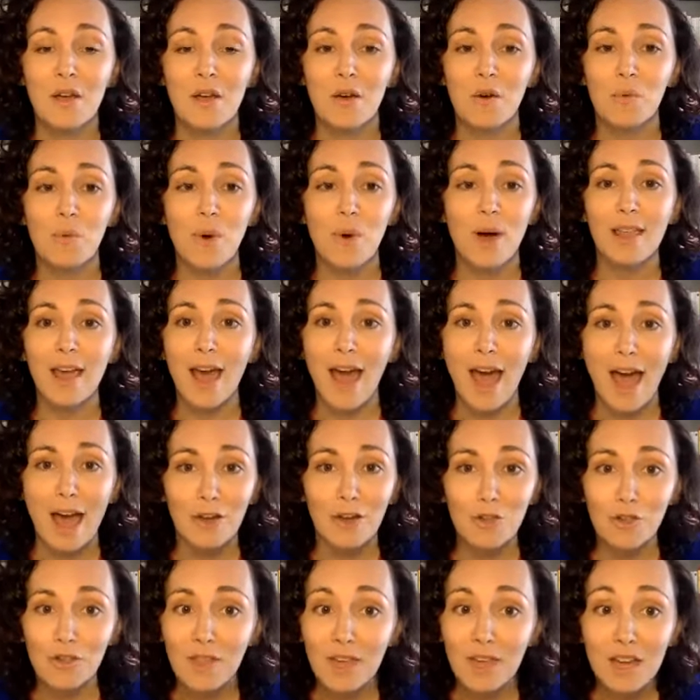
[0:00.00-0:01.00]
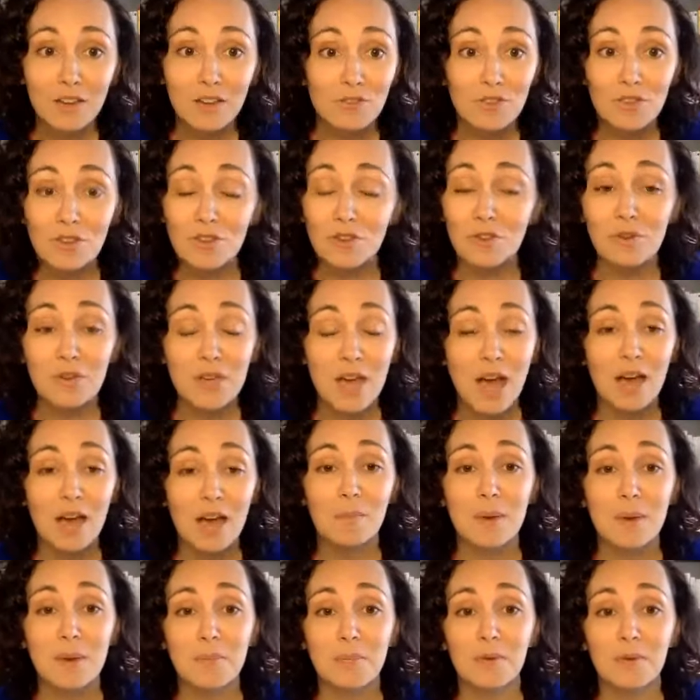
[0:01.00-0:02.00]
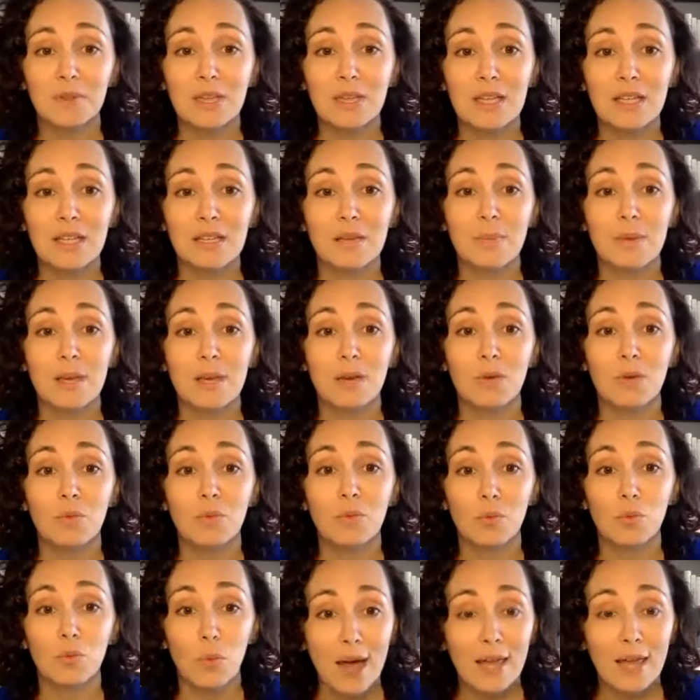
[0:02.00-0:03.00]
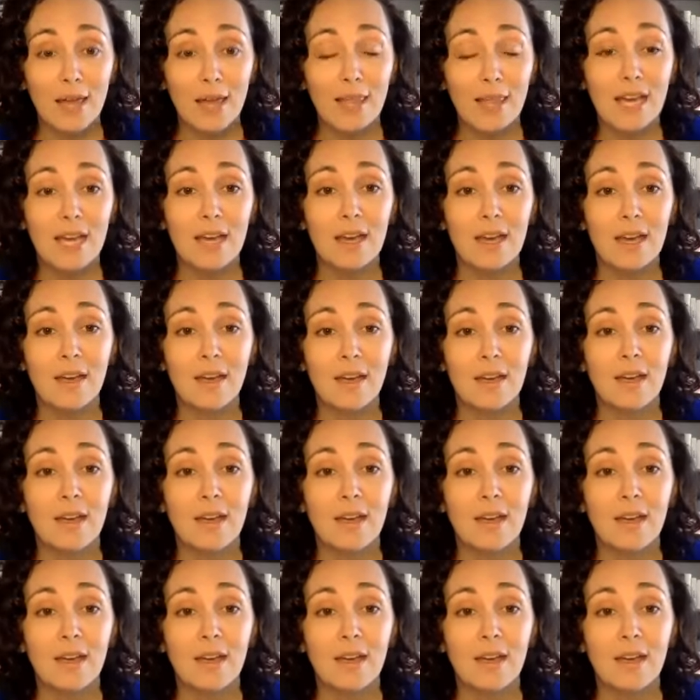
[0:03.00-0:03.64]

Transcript: what actually do young people need to be ready?